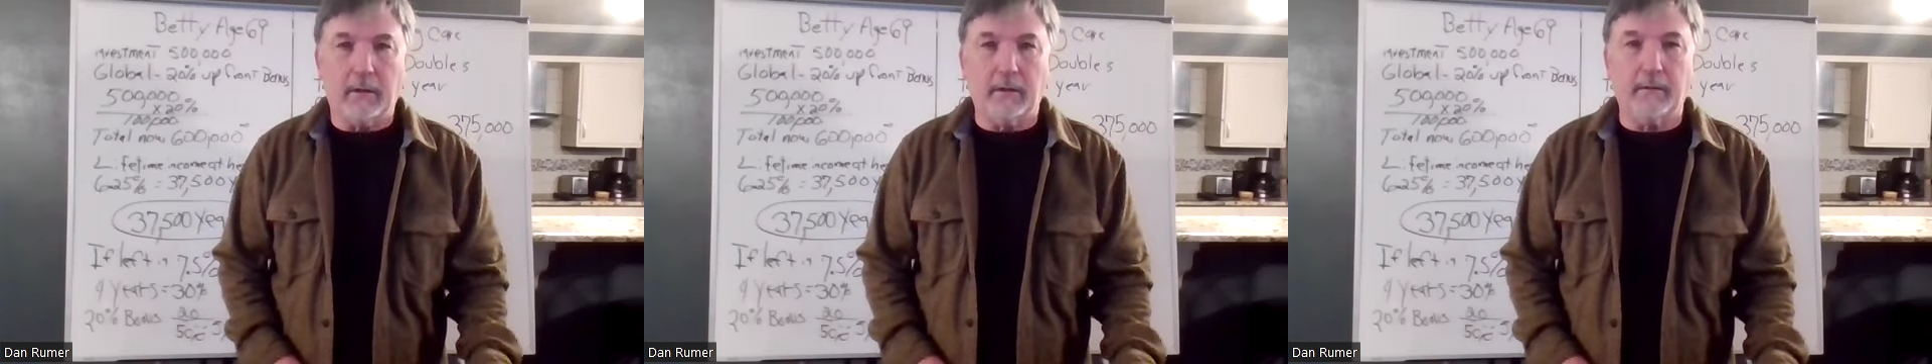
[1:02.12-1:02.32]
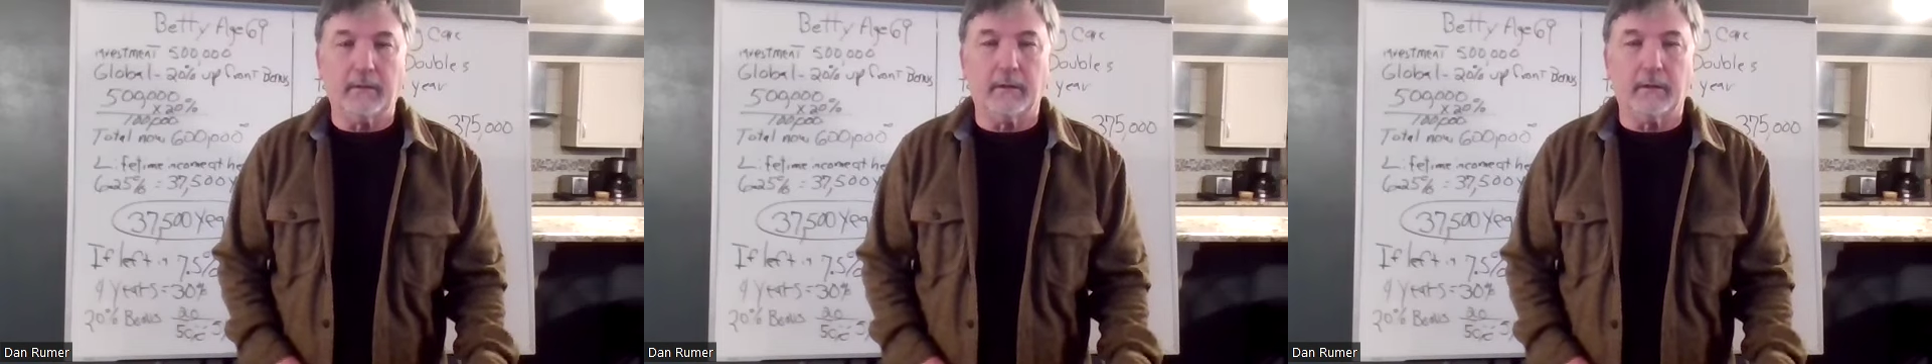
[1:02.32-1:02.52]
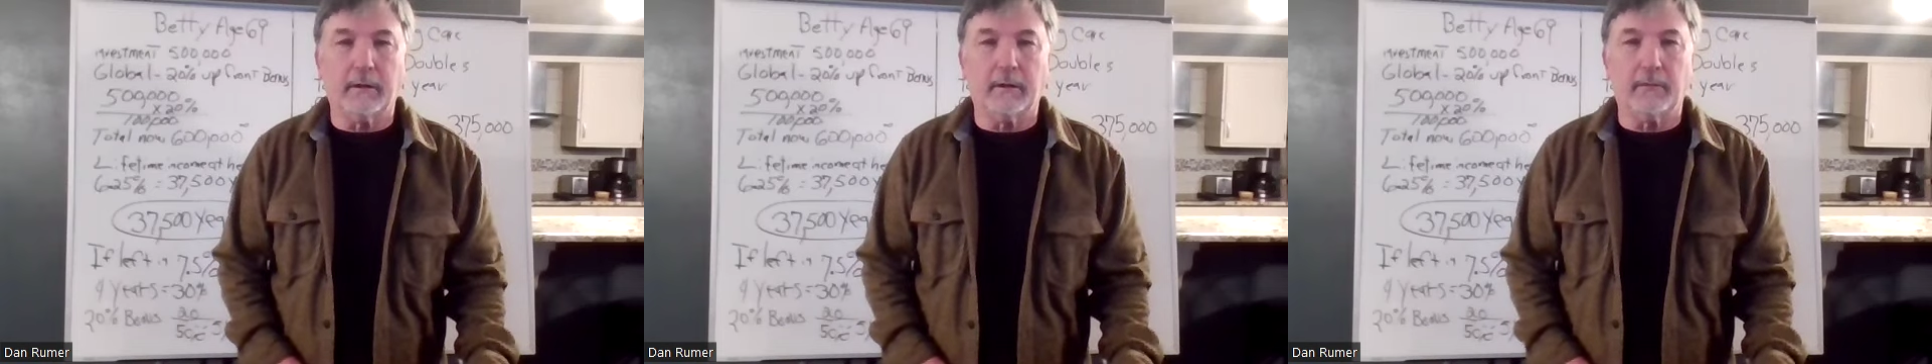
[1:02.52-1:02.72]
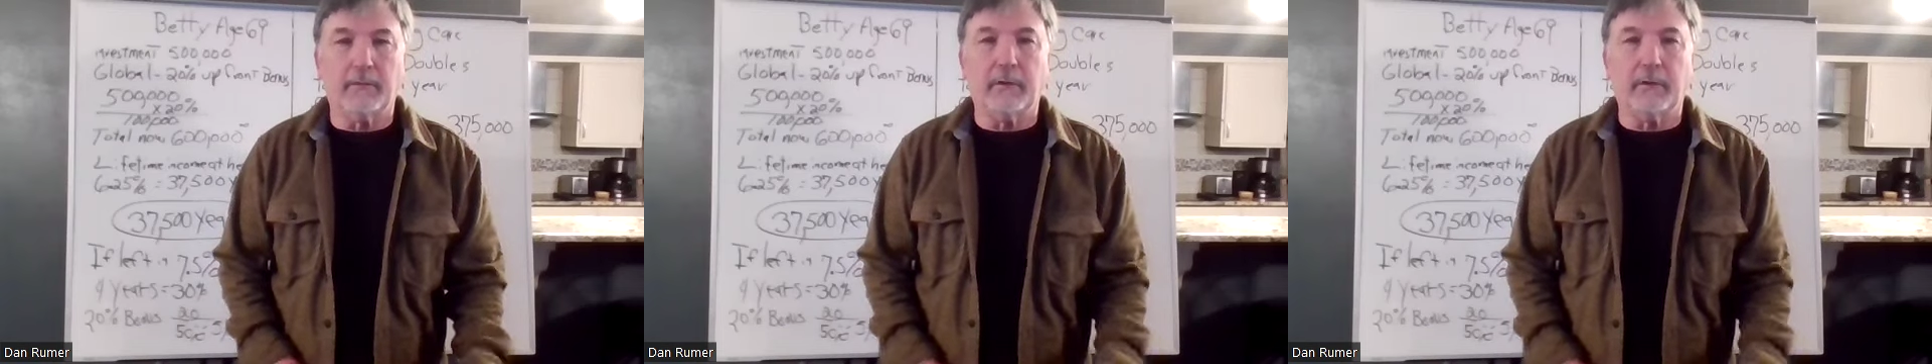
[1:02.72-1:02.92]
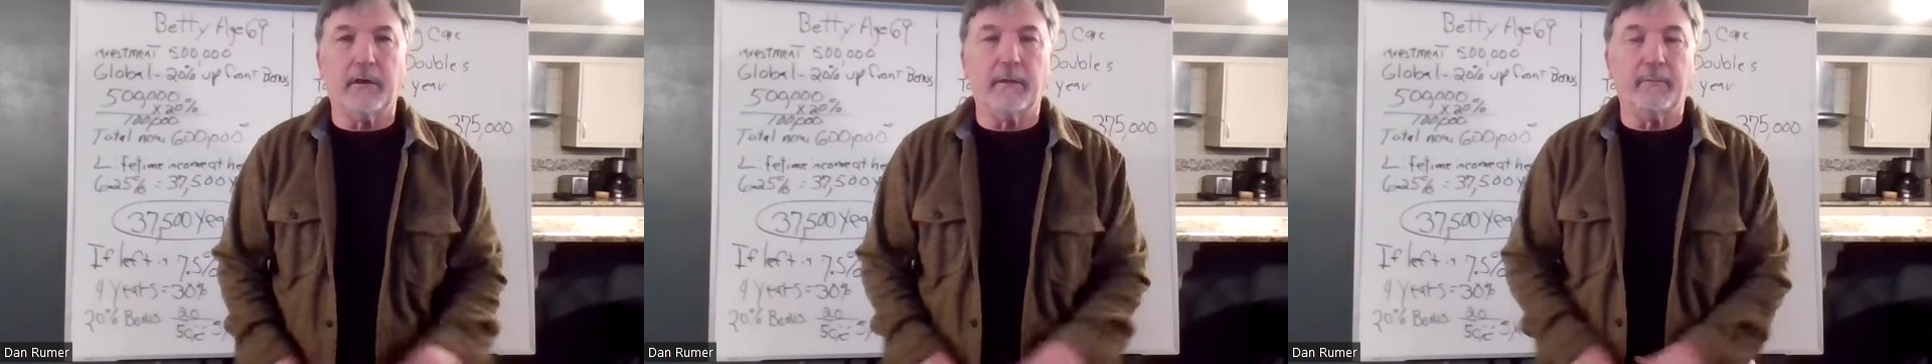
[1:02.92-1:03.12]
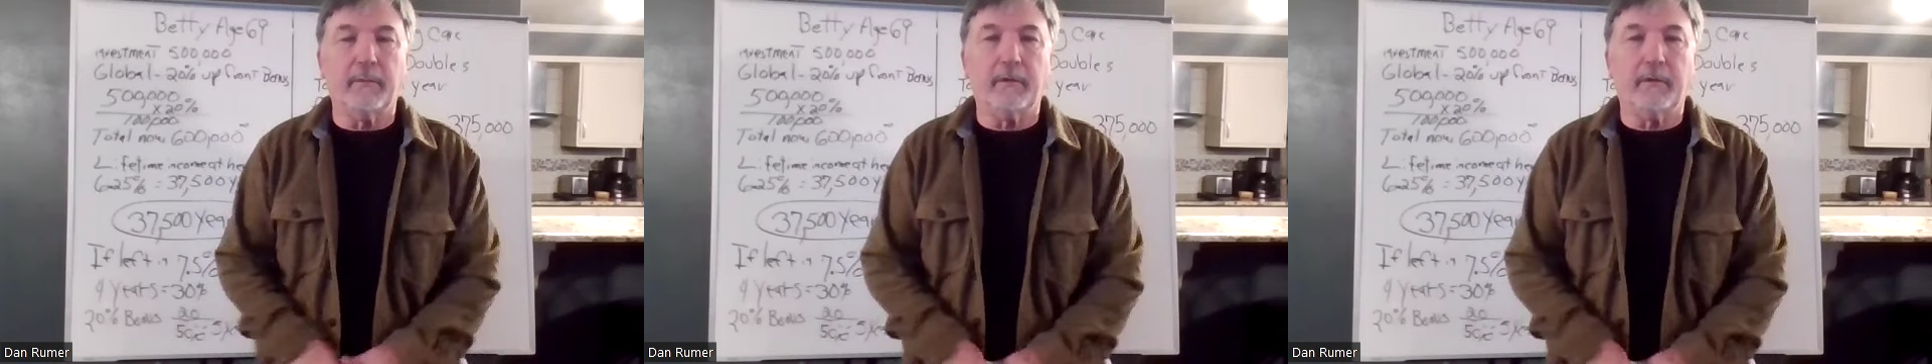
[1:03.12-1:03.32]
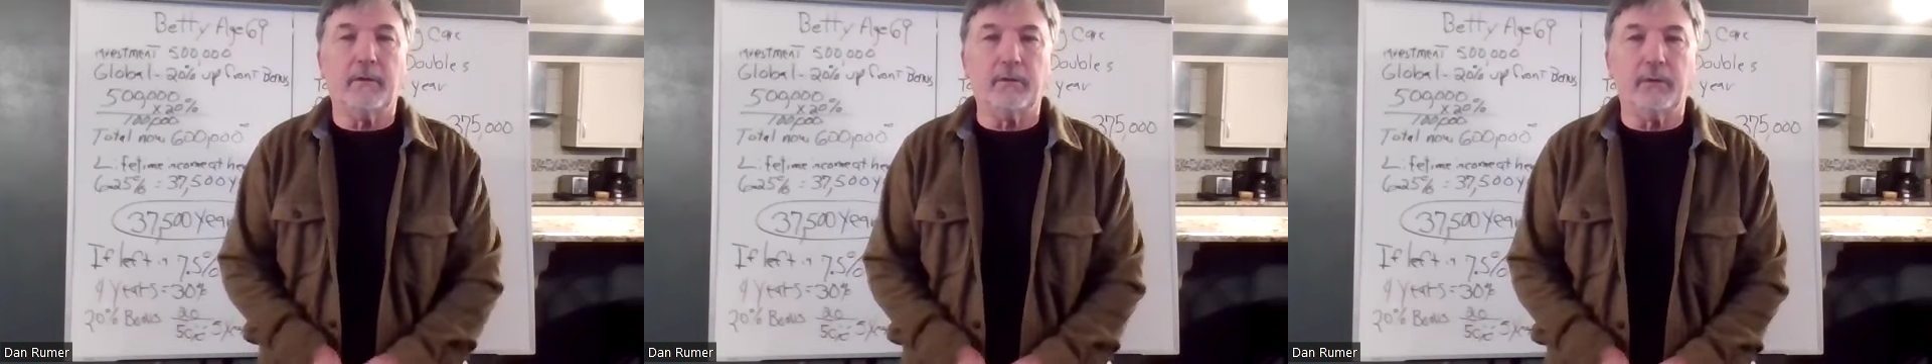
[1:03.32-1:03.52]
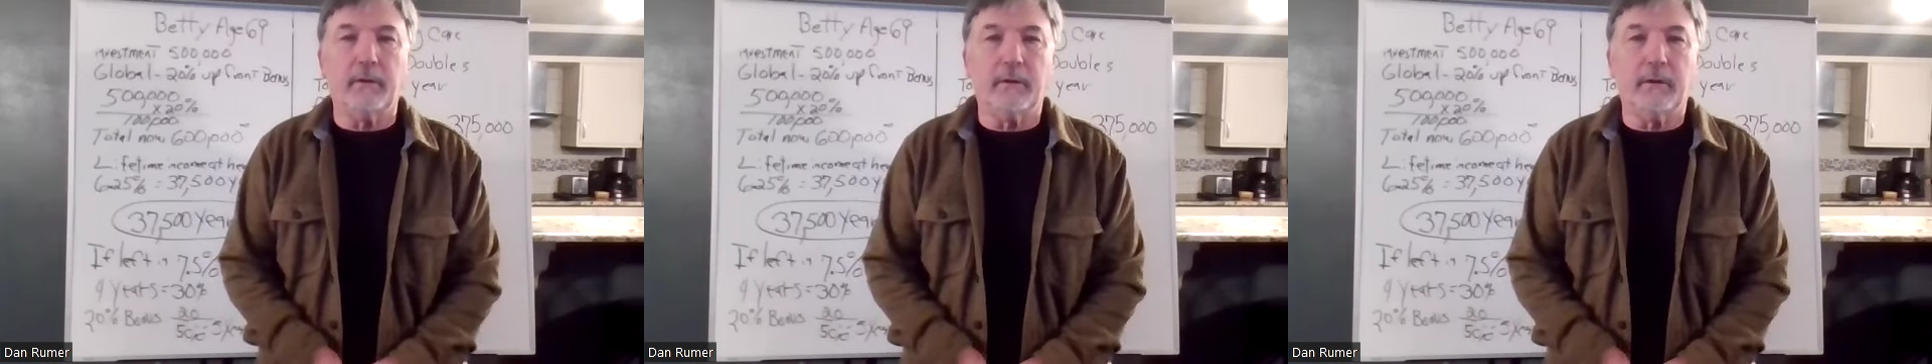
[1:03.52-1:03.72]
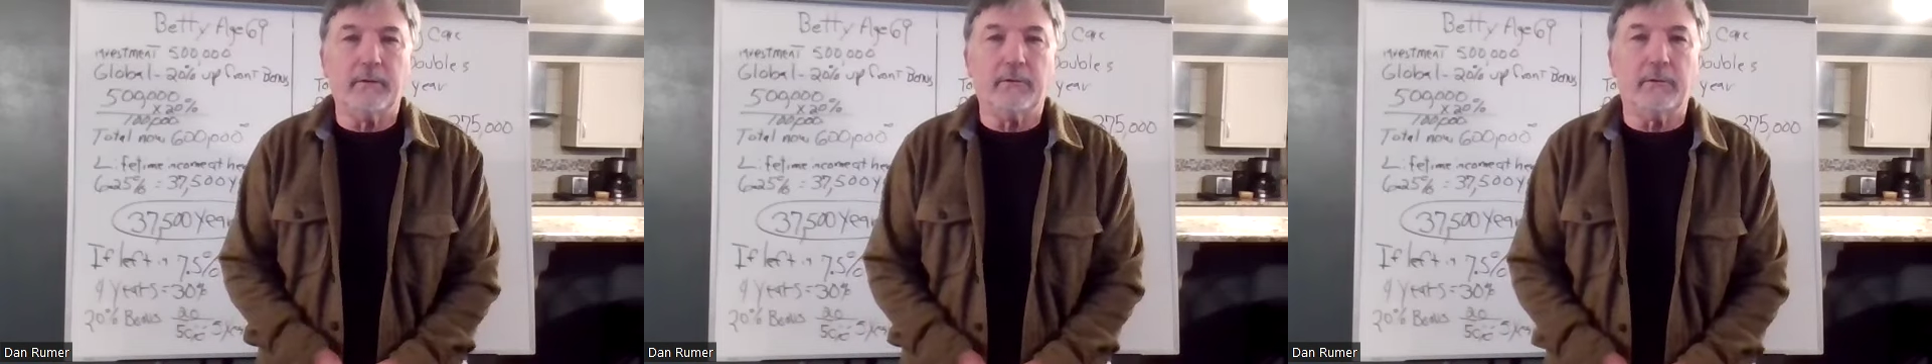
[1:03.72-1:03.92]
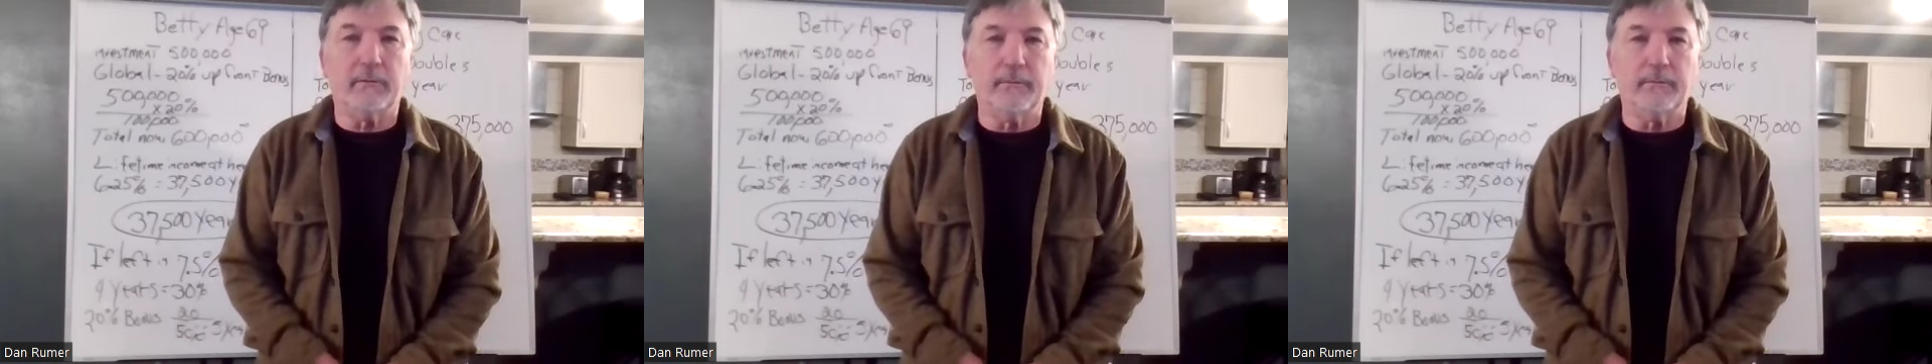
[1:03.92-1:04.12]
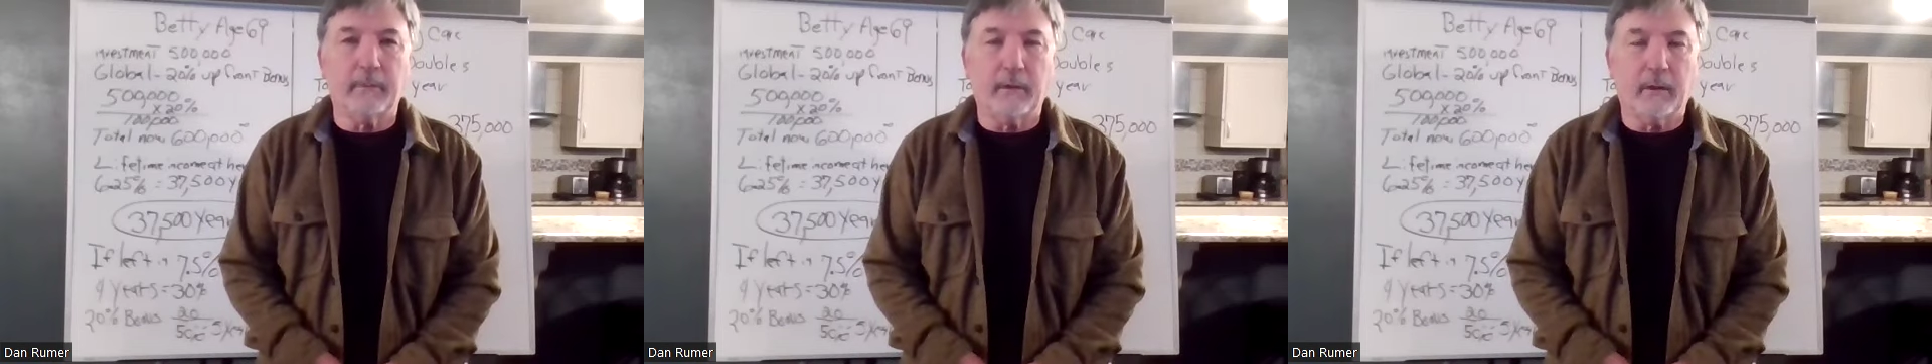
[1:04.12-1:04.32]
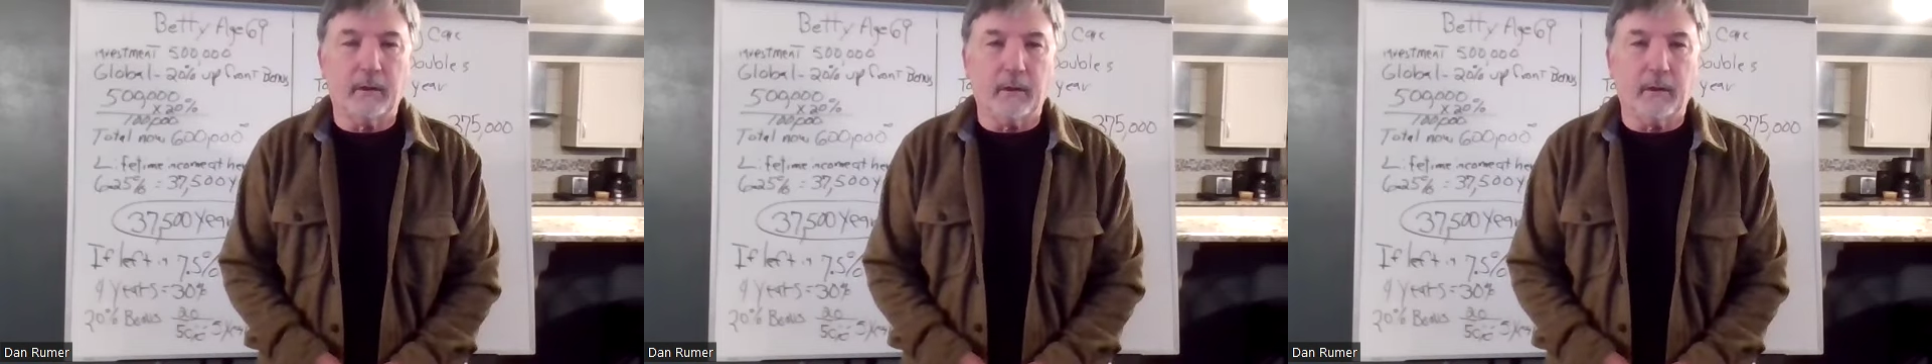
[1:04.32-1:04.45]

Uh, like I said, I've been doing this